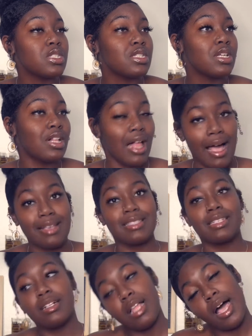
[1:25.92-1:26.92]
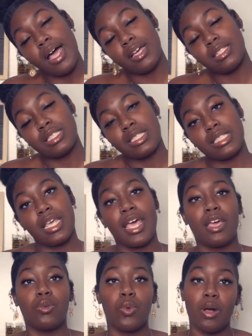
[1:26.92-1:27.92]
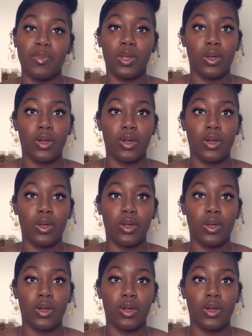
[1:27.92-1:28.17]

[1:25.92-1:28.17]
class to class and while being on